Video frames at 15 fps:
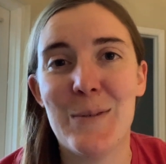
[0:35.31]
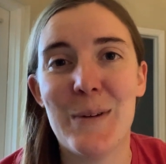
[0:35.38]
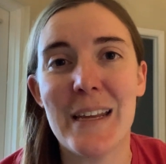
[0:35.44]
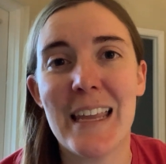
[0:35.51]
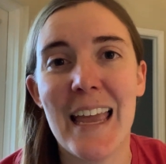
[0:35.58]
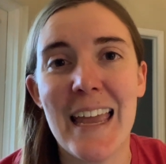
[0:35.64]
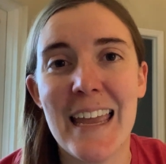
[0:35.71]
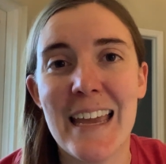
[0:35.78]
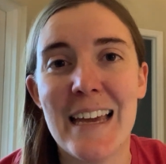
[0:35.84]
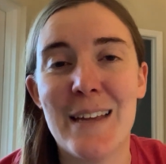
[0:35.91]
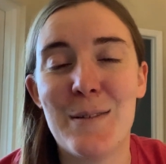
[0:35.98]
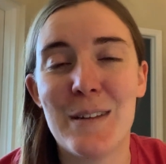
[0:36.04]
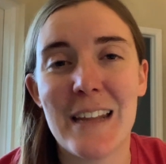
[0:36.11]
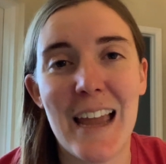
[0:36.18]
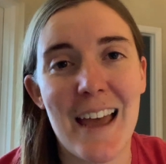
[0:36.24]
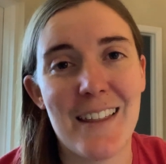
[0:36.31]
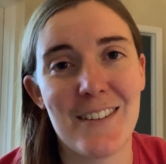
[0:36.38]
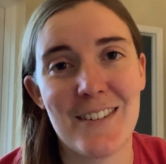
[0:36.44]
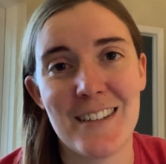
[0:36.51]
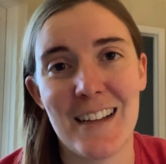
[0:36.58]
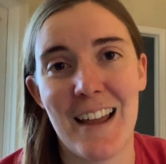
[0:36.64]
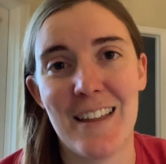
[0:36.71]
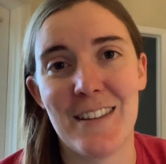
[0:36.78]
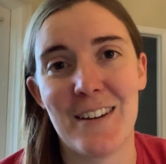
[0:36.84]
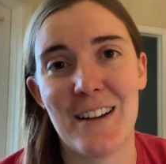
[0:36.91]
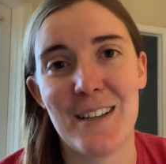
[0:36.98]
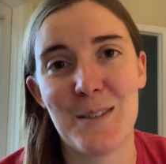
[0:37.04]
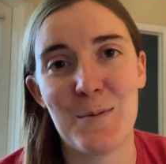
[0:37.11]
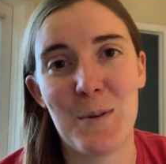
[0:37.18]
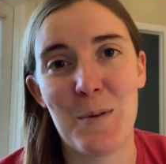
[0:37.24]
We can't gather together
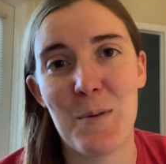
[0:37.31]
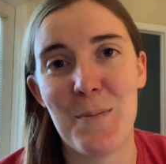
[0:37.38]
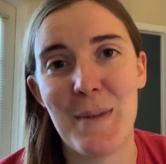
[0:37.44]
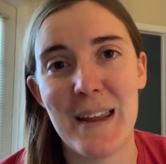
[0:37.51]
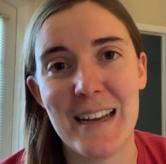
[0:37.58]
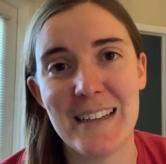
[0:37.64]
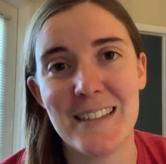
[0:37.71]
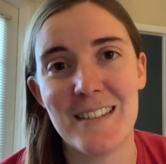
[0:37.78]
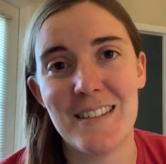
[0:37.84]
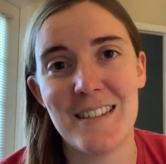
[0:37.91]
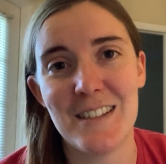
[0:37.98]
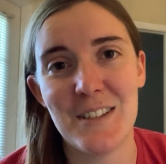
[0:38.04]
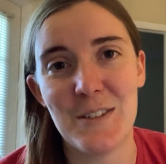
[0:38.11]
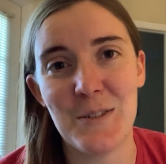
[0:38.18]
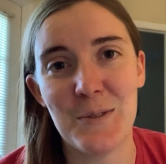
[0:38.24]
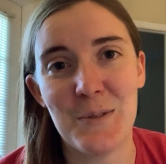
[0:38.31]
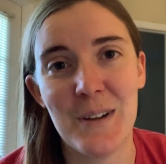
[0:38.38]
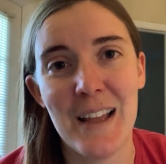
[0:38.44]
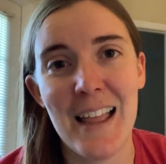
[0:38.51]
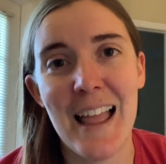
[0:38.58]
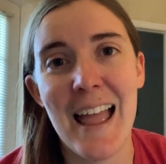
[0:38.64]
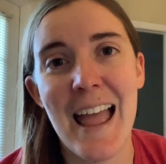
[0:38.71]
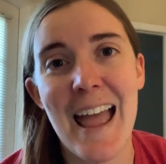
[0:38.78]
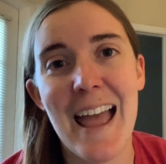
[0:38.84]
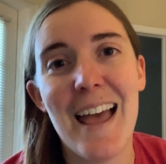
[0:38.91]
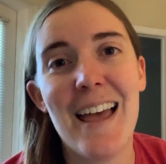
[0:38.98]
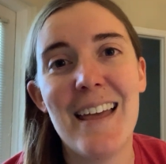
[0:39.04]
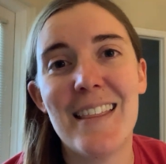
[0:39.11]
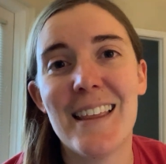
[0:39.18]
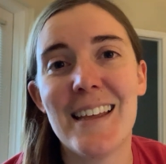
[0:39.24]
as we were made to do,
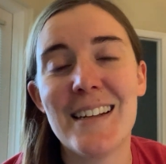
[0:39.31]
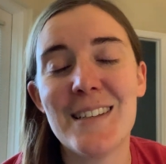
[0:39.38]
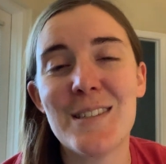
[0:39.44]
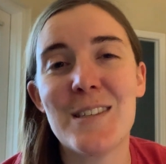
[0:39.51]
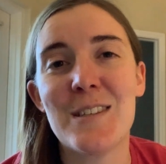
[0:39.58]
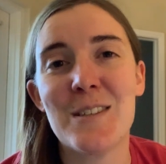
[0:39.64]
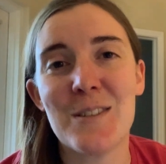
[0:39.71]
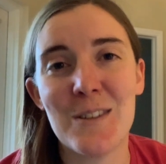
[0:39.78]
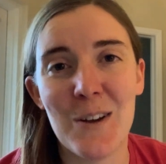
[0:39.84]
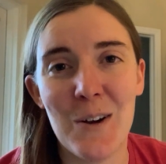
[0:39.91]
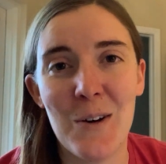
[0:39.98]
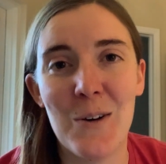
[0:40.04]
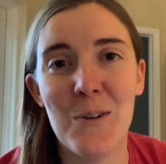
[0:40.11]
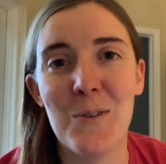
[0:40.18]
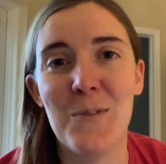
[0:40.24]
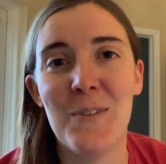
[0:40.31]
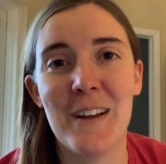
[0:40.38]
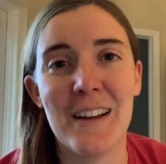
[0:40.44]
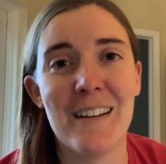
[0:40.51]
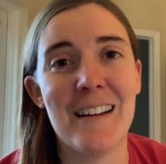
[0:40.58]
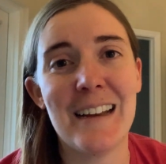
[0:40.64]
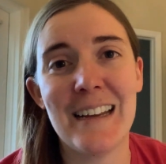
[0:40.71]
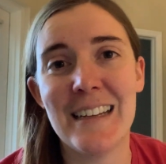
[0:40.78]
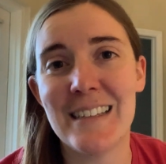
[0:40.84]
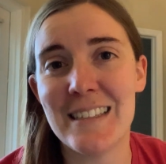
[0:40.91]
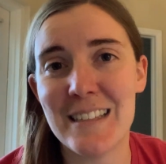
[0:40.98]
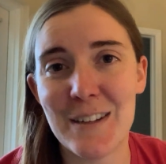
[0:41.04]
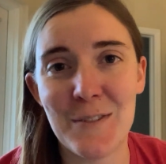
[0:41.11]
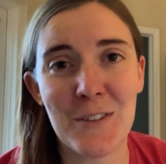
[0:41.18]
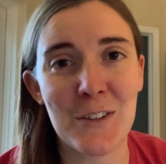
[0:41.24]
and that is so very
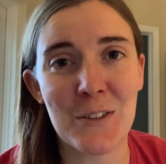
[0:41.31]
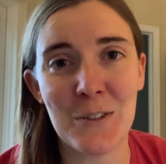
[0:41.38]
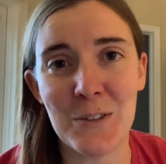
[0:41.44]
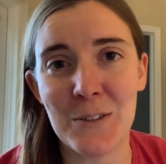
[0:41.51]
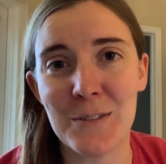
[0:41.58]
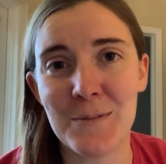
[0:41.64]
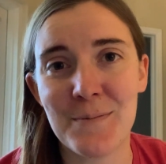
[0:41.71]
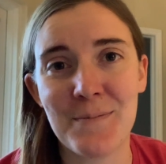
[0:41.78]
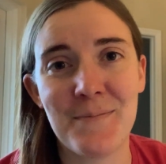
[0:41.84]
difficult.